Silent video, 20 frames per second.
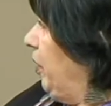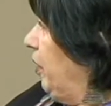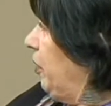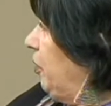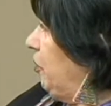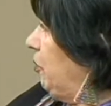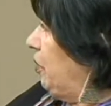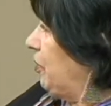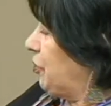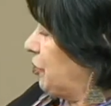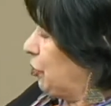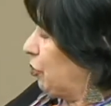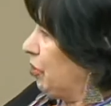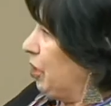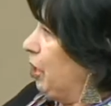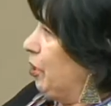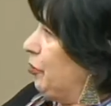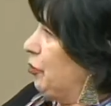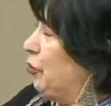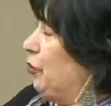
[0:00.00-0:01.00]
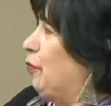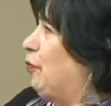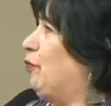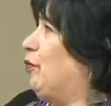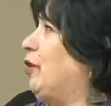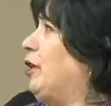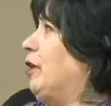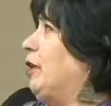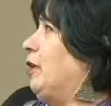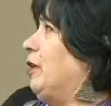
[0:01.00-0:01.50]
Are you as do you
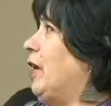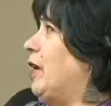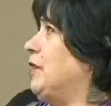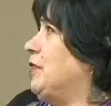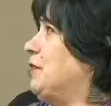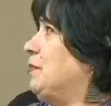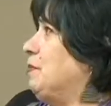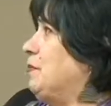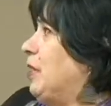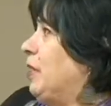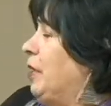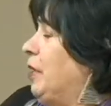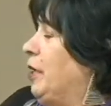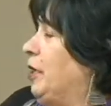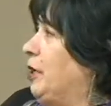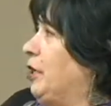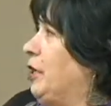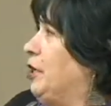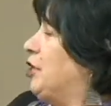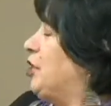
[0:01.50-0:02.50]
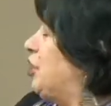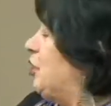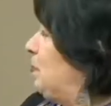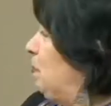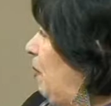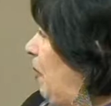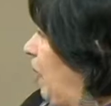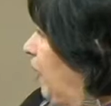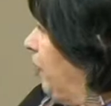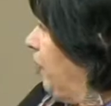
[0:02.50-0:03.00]
feel as
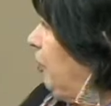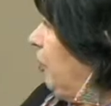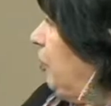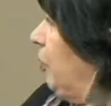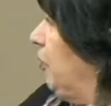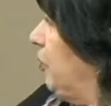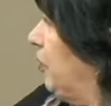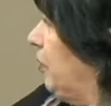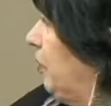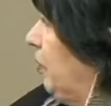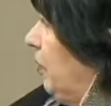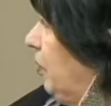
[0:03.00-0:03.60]
inspired